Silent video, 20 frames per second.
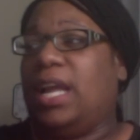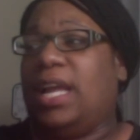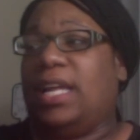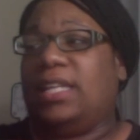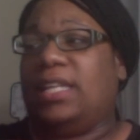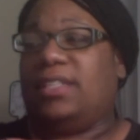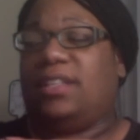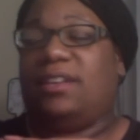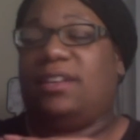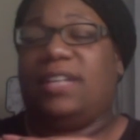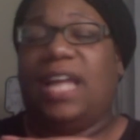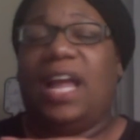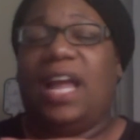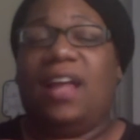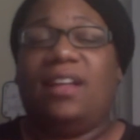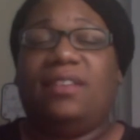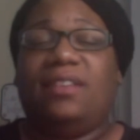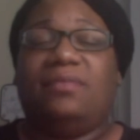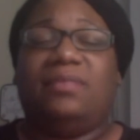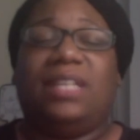So
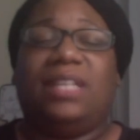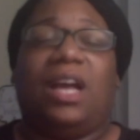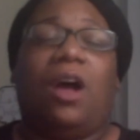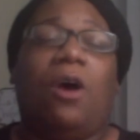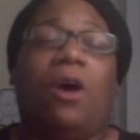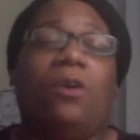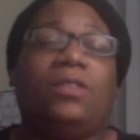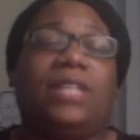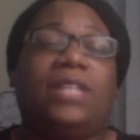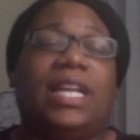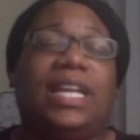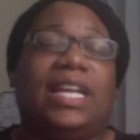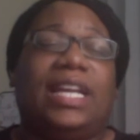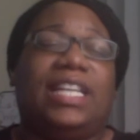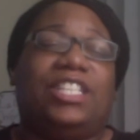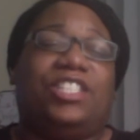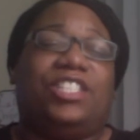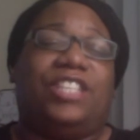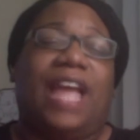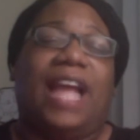now the whole thing
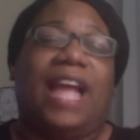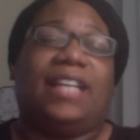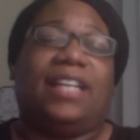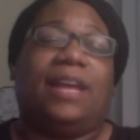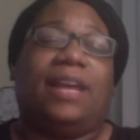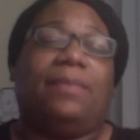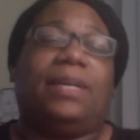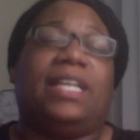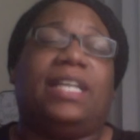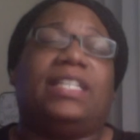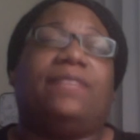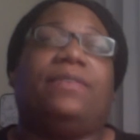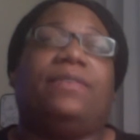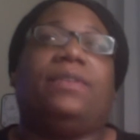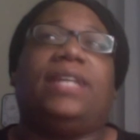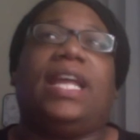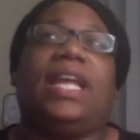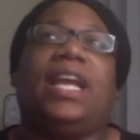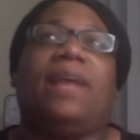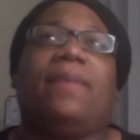is jacked up because if you
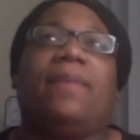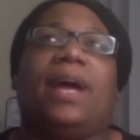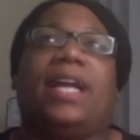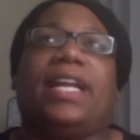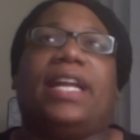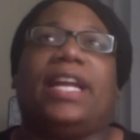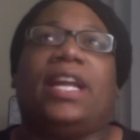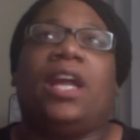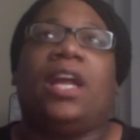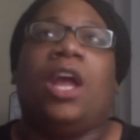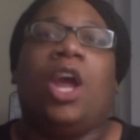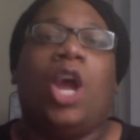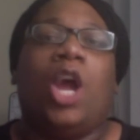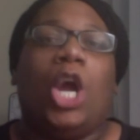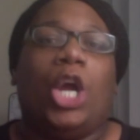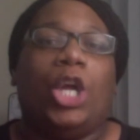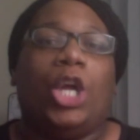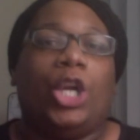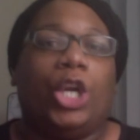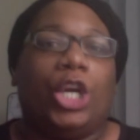think about it,
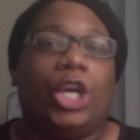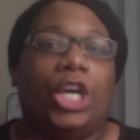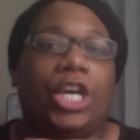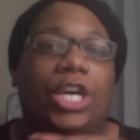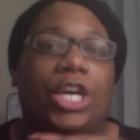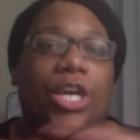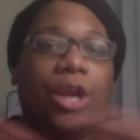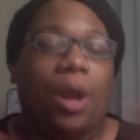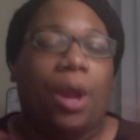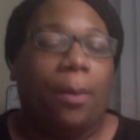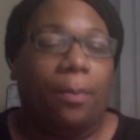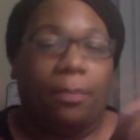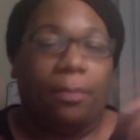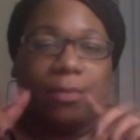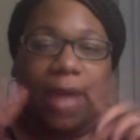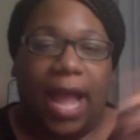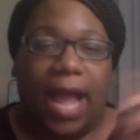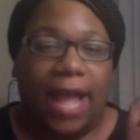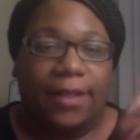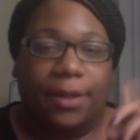no,
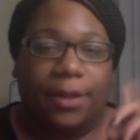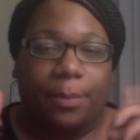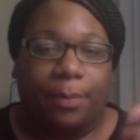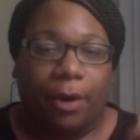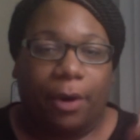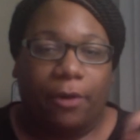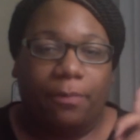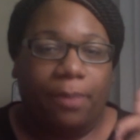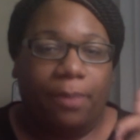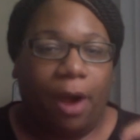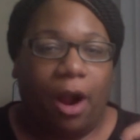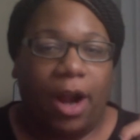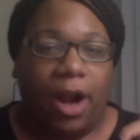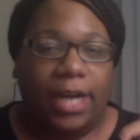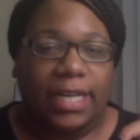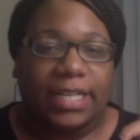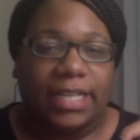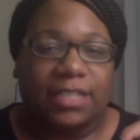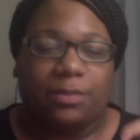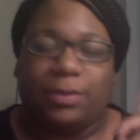neither both
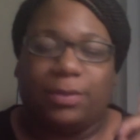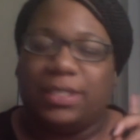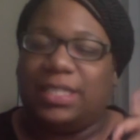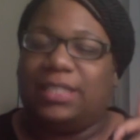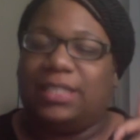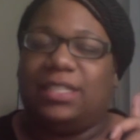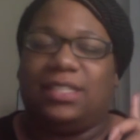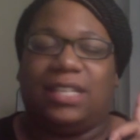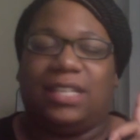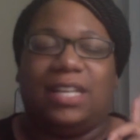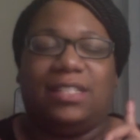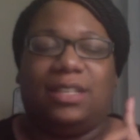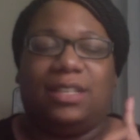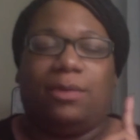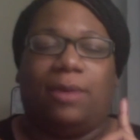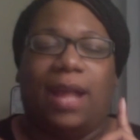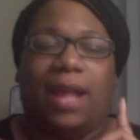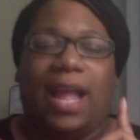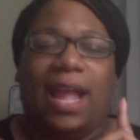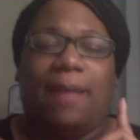parties wasn't discussing
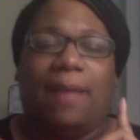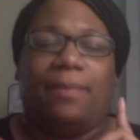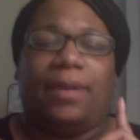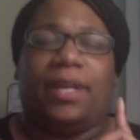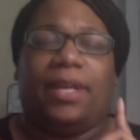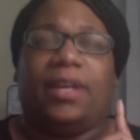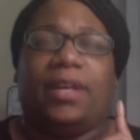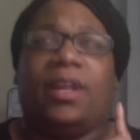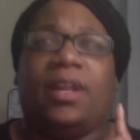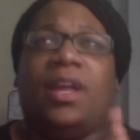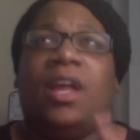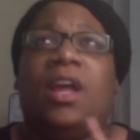what happened.